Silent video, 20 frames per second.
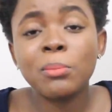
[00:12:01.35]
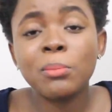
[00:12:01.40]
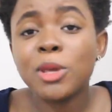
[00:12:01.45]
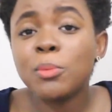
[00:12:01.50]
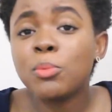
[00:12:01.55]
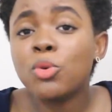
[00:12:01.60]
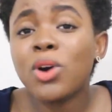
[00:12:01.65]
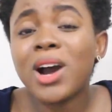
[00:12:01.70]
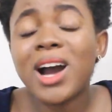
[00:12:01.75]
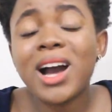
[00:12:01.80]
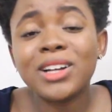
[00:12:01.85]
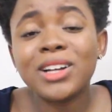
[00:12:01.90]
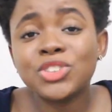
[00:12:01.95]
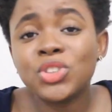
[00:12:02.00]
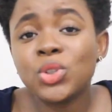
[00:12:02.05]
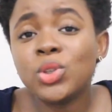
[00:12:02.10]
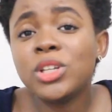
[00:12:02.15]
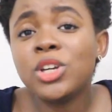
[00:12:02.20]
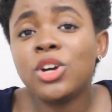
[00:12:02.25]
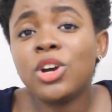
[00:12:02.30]
People
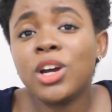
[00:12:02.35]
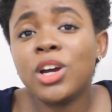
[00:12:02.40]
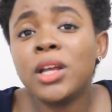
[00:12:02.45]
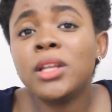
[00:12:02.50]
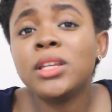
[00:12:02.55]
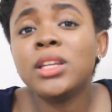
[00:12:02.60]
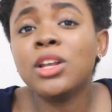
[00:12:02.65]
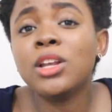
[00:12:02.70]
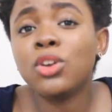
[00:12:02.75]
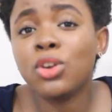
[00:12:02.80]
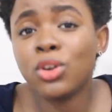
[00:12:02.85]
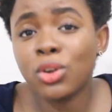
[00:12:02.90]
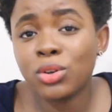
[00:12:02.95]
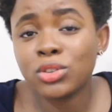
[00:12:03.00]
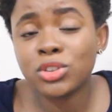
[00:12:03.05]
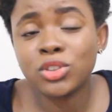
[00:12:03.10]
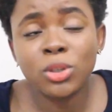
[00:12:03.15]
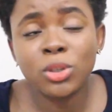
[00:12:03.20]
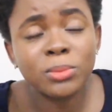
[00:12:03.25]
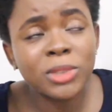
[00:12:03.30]
actually earn a
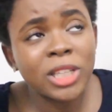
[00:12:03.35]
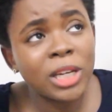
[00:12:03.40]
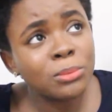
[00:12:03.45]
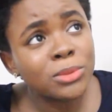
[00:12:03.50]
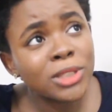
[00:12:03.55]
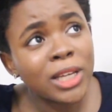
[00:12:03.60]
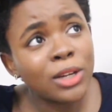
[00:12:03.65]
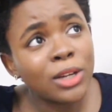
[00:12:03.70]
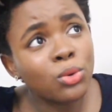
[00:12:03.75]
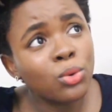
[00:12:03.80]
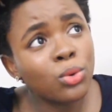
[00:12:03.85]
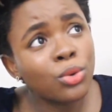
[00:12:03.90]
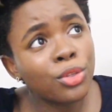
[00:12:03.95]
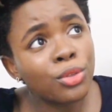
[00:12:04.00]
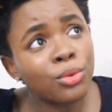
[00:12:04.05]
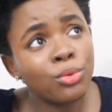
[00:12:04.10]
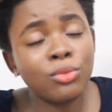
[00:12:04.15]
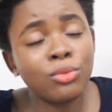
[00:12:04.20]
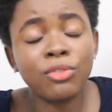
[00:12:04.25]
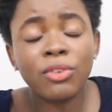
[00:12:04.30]
lot. Sometimes I go
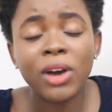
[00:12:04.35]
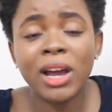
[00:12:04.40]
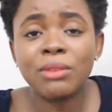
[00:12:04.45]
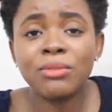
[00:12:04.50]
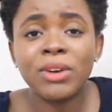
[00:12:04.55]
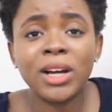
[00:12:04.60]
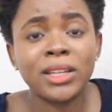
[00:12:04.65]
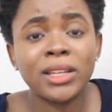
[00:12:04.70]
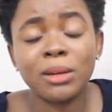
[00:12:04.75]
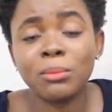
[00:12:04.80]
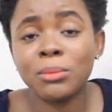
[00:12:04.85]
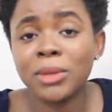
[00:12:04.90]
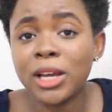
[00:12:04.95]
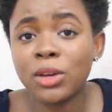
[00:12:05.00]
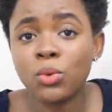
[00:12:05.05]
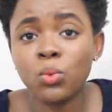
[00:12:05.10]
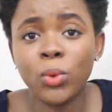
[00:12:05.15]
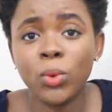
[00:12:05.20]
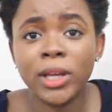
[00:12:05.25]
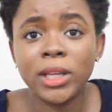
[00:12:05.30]
through Fiverr and I'm
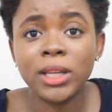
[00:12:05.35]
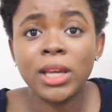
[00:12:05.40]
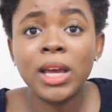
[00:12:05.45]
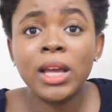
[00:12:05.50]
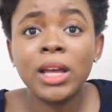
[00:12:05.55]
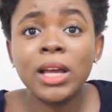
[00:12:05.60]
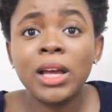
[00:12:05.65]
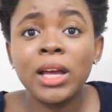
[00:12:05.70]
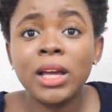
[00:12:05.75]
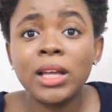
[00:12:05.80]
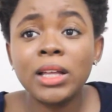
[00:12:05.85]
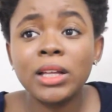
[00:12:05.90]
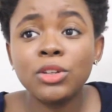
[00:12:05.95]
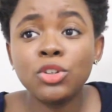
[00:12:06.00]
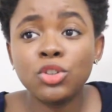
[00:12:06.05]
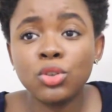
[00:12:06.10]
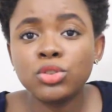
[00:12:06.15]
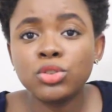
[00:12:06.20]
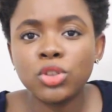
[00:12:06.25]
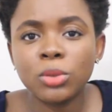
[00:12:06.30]
like, wait,
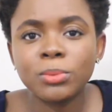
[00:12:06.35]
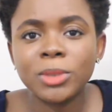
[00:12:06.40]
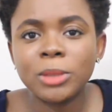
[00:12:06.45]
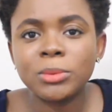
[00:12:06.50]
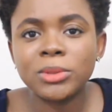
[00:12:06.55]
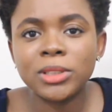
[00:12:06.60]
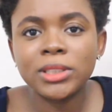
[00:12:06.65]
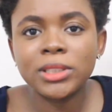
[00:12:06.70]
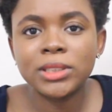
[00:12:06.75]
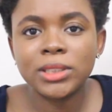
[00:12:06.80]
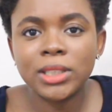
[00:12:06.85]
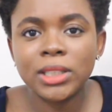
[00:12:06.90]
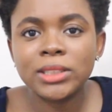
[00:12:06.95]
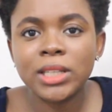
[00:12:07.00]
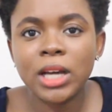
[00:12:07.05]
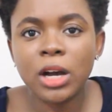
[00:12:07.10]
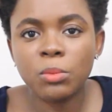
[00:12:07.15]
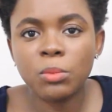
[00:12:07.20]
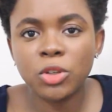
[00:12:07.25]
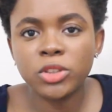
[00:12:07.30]
you know, sometimes they
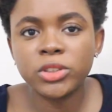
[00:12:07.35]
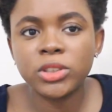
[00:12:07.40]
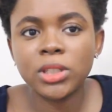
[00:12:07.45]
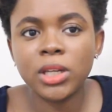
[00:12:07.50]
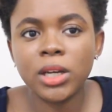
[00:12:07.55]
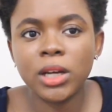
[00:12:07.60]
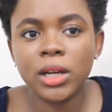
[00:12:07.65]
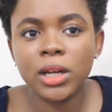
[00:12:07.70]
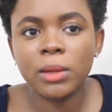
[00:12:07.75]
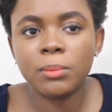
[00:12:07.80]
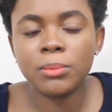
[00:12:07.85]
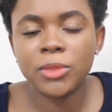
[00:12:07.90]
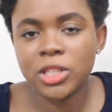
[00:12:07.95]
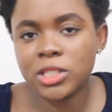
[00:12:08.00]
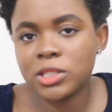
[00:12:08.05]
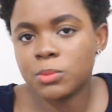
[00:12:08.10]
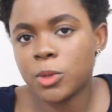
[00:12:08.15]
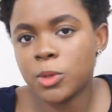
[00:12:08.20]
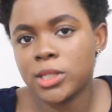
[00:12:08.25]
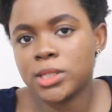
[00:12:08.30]
state how much
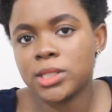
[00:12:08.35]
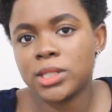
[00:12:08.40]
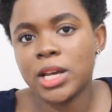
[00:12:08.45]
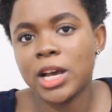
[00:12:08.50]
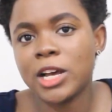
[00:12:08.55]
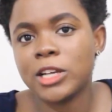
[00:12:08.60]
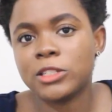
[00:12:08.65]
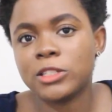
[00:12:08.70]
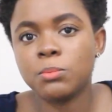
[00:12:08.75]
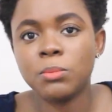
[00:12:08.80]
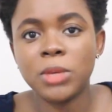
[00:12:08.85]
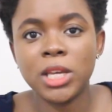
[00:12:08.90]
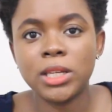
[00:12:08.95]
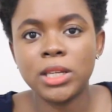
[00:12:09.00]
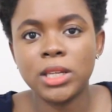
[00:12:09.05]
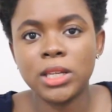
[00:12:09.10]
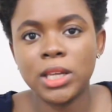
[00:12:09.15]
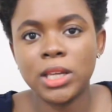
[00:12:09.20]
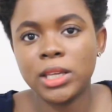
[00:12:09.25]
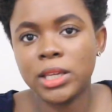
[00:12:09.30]
this person has
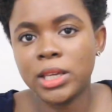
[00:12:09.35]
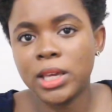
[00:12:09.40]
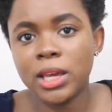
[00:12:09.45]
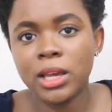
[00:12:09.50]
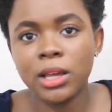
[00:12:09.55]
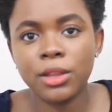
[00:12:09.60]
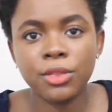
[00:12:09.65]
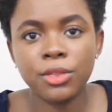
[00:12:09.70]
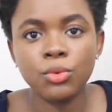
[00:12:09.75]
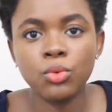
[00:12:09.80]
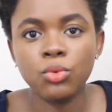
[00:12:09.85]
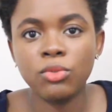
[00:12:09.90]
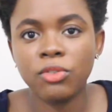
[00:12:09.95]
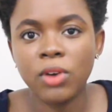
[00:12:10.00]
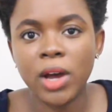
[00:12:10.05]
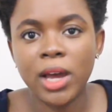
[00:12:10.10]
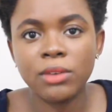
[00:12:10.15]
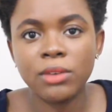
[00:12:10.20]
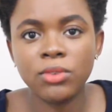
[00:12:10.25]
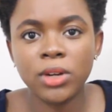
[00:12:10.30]
made in a year through
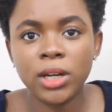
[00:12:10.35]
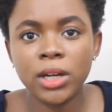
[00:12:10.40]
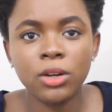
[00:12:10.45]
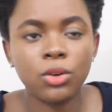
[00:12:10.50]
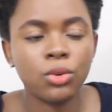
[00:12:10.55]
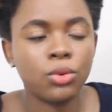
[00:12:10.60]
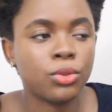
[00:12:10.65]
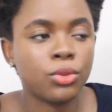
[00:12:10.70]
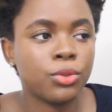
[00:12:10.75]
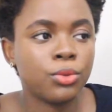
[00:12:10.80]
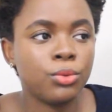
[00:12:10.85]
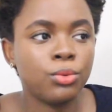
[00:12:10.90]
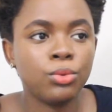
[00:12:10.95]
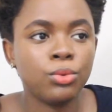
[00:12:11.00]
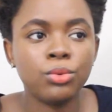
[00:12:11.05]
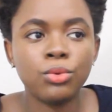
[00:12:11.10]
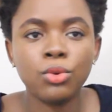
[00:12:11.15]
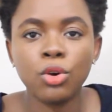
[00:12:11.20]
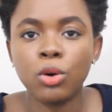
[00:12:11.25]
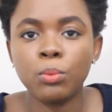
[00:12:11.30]
Fiverr or
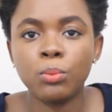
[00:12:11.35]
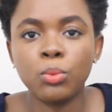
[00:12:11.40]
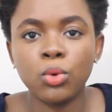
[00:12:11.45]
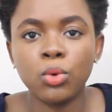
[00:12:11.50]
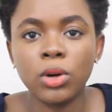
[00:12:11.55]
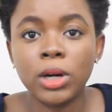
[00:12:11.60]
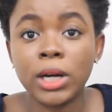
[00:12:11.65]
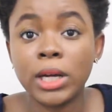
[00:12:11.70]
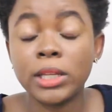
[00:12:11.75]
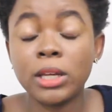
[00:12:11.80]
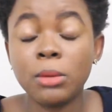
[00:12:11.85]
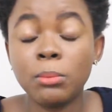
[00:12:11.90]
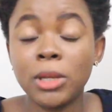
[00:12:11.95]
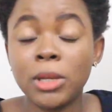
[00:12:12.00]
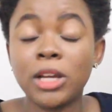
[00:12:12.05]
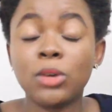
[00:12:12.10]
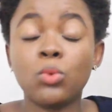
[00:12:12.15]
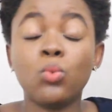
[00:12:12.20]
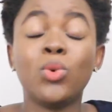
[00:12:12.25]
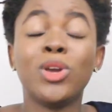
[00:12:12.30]
through Upwork, and I'm
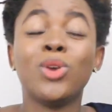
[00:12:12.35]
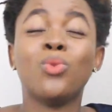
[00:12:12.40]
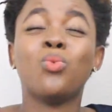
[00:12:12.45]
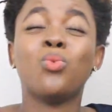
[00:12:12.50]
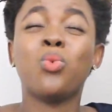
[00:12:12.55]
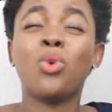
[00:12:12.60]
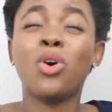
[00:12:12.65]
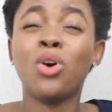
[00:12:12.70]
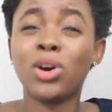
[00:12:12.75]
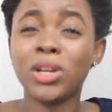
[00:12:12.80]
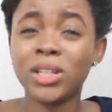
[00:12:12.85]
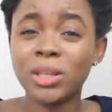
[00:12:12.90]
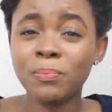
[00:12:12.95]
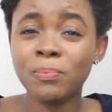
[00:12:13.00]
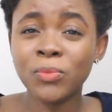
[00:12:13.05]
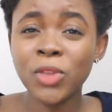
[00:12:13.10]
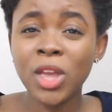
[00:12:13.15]
like, wait, what?